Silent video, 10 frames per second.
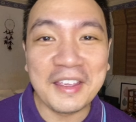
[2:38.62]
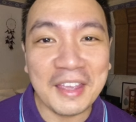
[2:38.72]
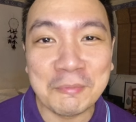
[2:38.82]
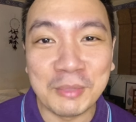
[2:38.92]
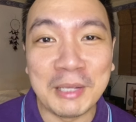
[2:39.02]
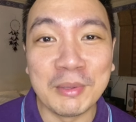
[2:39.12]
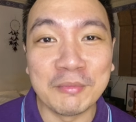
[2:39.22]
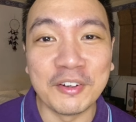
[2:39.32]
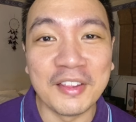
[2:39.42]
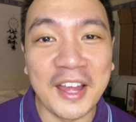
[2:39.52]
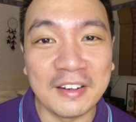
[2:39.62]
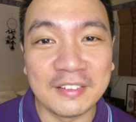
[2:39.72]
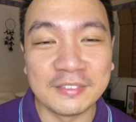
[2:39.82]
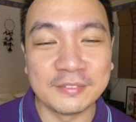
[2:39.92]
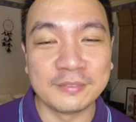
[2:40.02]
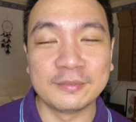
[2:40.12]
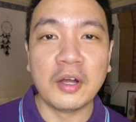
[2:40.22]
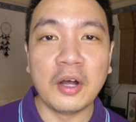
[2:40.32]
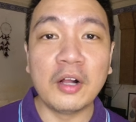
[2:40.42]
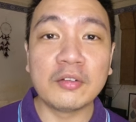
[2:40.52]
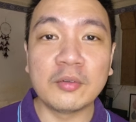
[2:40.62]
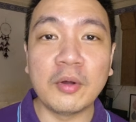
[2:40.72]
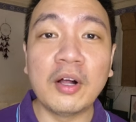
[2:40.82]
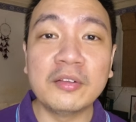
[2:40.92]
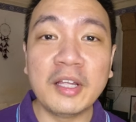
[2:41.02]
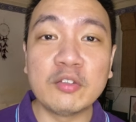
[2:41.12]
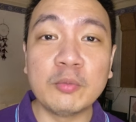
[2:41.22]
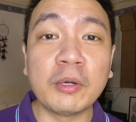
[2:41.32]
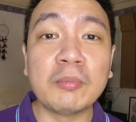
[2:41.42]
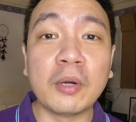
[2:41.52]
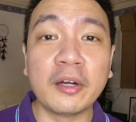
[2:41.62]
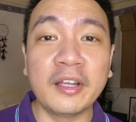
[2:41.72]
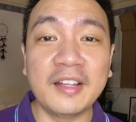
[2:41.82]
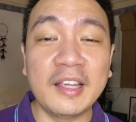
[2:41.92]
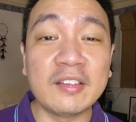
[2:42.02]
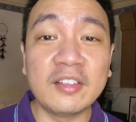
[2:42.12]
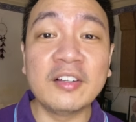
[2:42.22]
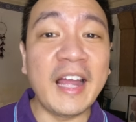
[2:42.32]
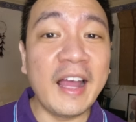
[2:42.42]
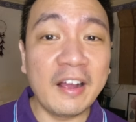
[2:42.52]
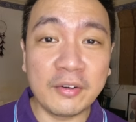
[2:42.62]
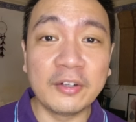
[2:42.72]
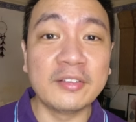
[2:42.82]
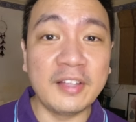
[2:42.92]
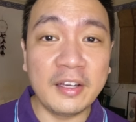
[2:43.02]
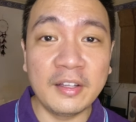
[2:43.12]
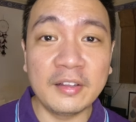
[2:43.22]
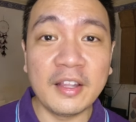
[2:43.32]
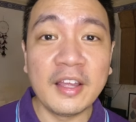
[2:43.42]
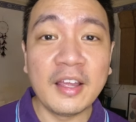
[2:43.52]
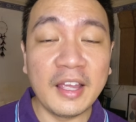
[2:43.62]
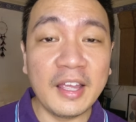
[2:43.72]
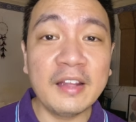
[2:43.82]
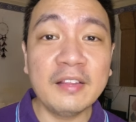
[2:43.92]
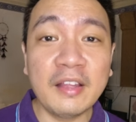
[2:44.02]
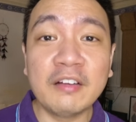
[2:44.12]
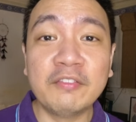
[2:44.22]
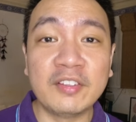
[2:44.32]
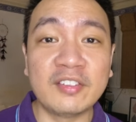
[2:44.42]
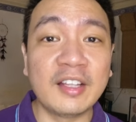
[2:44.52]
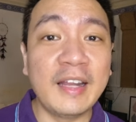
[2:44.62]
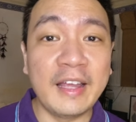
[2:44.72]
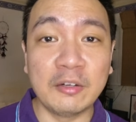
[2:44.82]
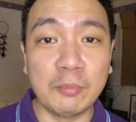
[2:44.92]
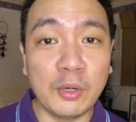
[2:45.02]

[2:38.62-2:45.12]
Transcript: I can't blame them for that. Also, AllDay Supermarket is their anchor tenant in their Vistaland